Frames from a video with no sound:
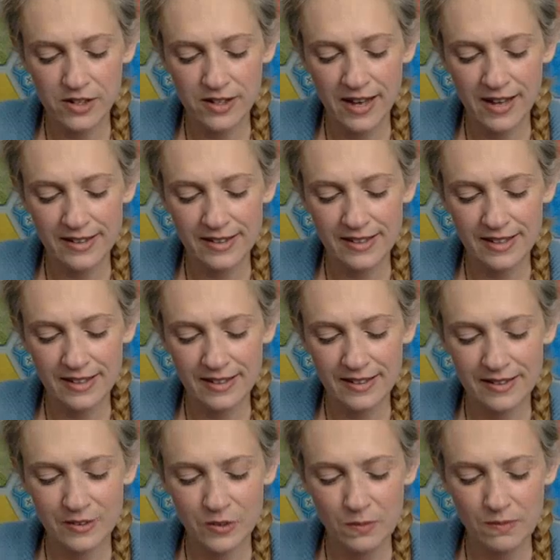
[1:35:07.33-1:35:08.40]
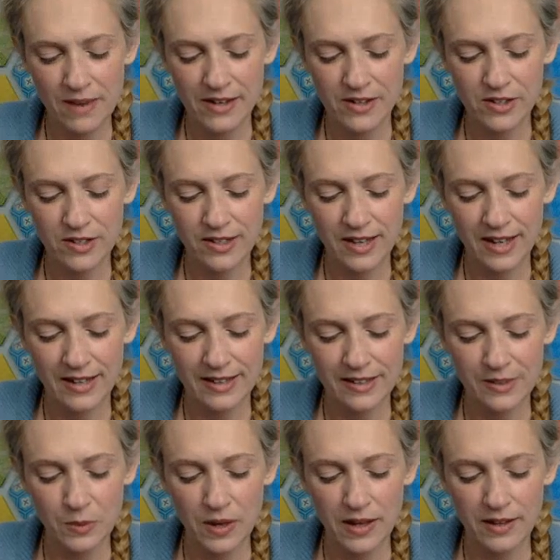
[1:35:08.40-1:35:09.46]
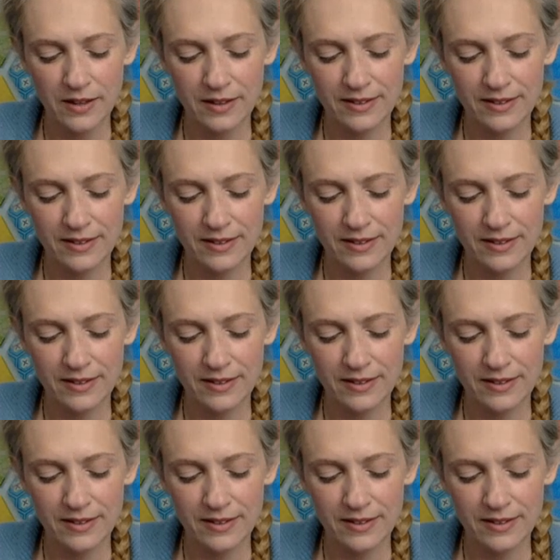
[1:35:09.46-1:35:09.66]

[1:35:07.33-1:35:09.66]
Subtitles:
that scent, to imagine that as well.